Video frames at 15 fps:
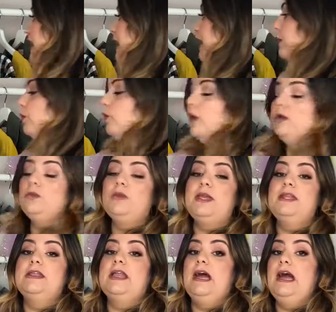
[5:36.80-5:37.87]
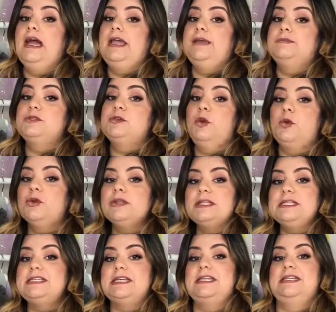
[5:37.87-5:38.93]
And one way that I am
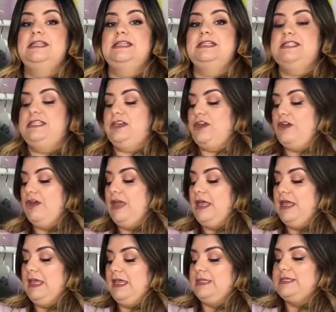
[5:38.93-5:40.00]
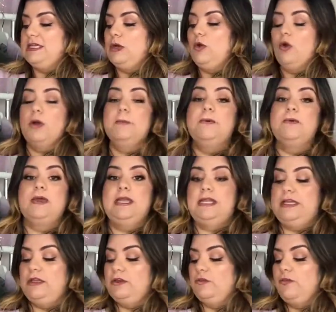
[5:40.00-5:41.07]
totally digging this year is
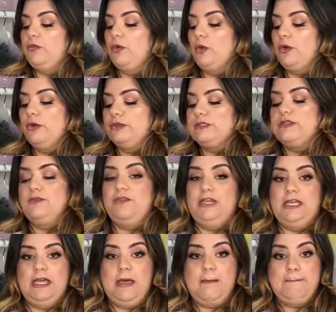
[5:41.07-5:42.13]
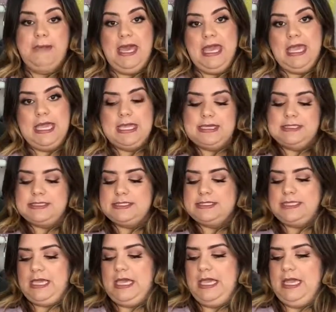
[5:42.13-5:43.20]
incorporating florals via
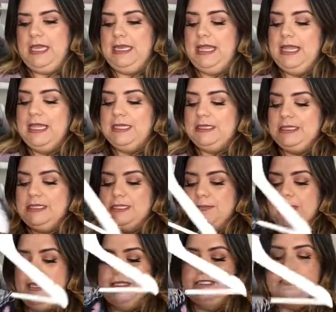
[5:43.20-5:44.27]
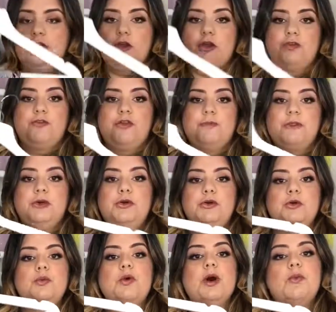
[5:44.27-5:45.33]
pants. And these pants are from the
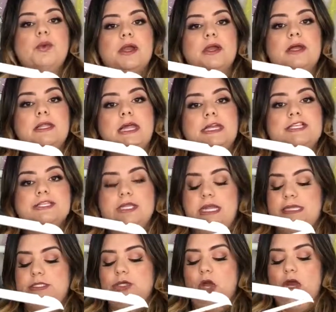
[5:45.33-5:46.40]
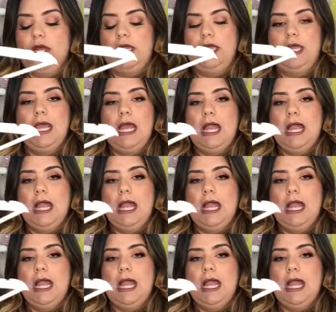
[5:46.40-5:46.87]
Who What Wear collection at Target.